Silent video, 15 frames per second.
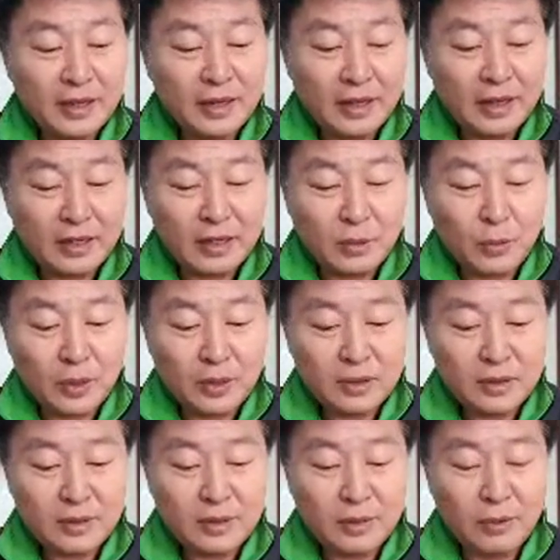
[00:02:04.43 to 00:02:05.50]
and the
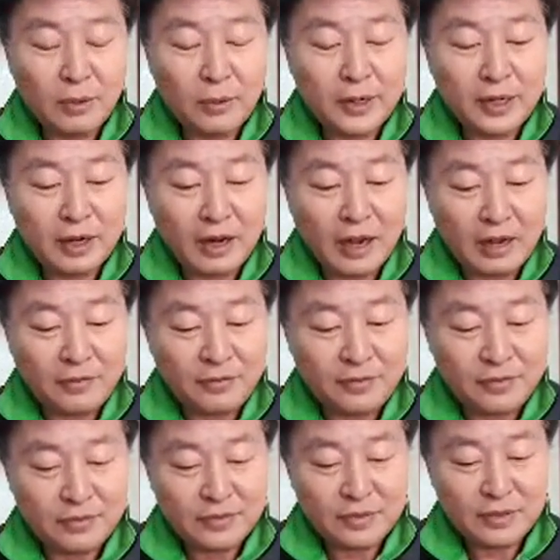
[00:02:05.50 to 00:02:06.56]
water growing rough.
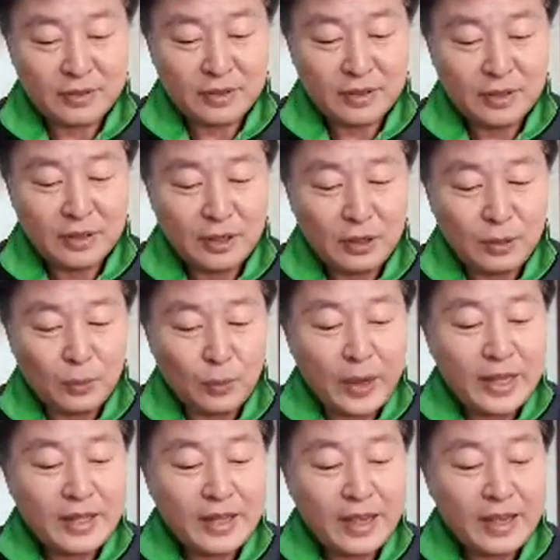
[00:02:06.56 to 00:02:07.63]

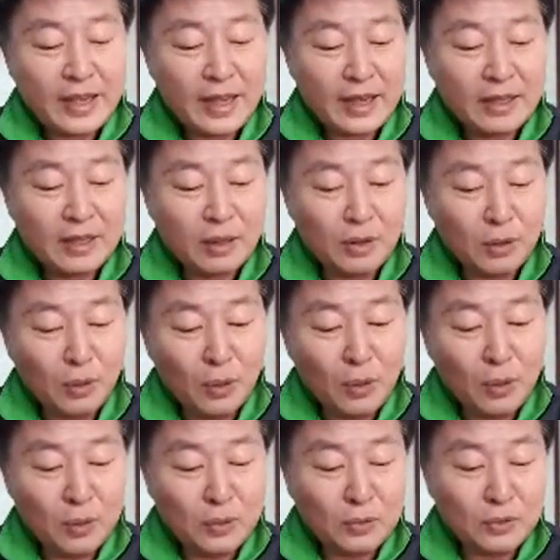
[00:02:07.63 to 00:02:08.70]
When they had
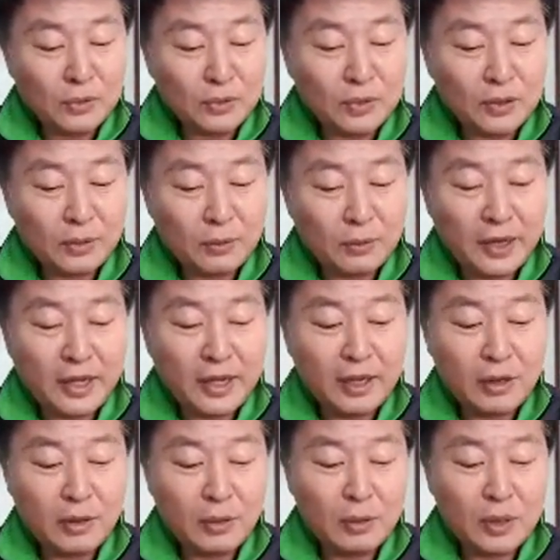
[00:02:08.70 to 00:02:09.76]
rowed
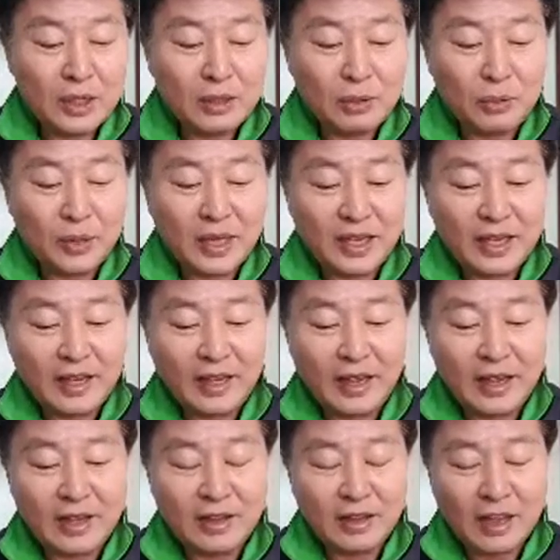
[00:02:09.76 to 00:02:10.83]
three or three
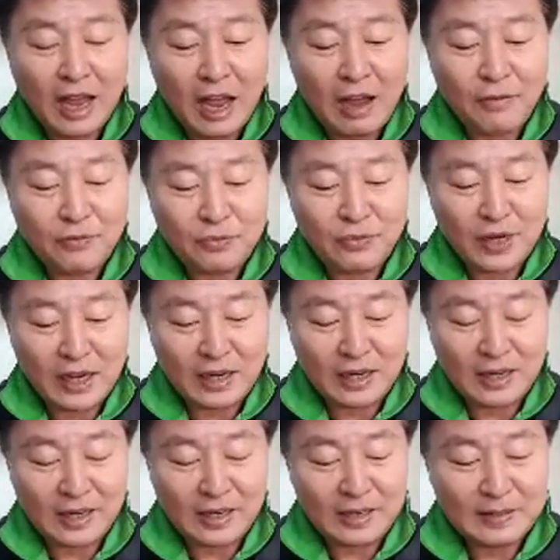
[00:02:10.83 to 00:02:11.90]
and a half
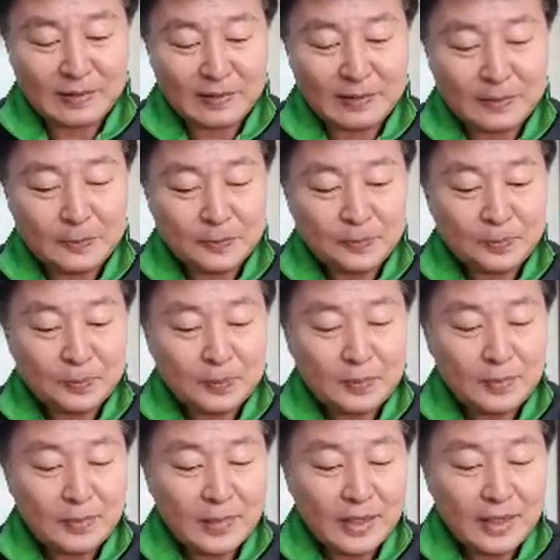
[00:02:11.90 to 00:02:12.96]
miles.
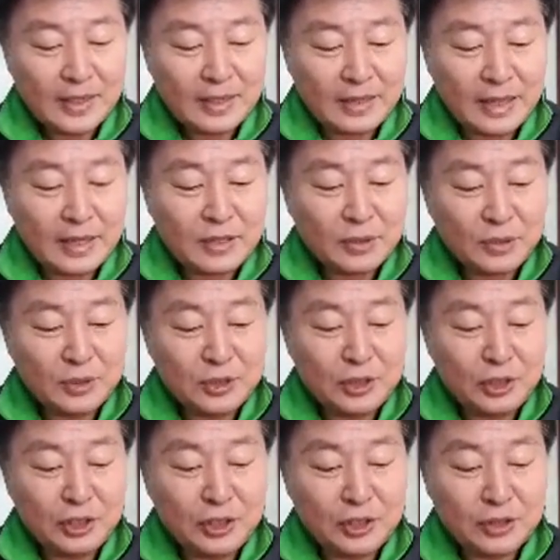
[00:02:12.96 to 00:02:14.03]
They saw
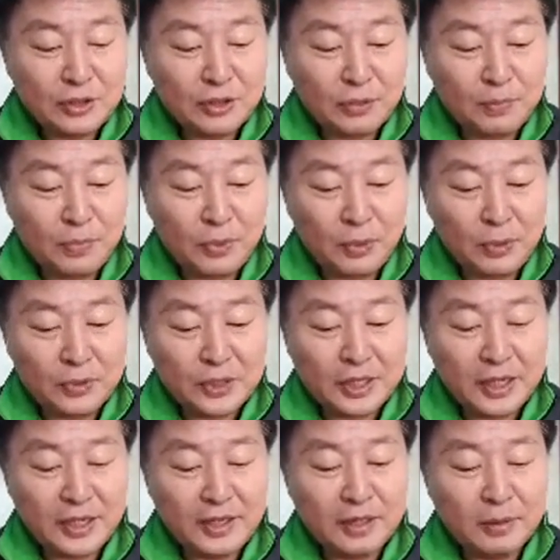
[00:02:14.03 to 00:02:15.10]
Jesus
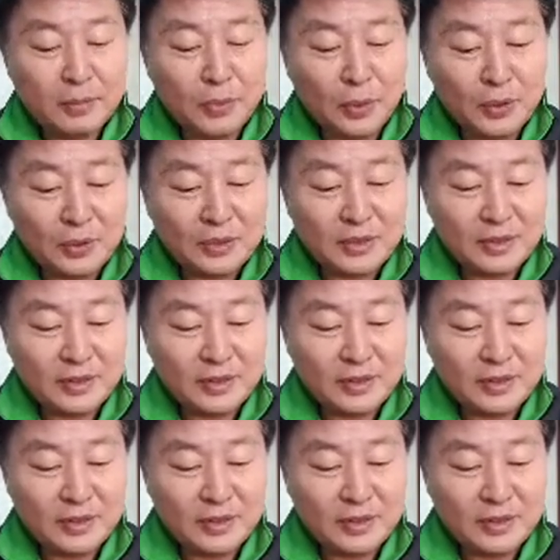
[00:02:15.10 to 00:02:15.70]
approaching the boat,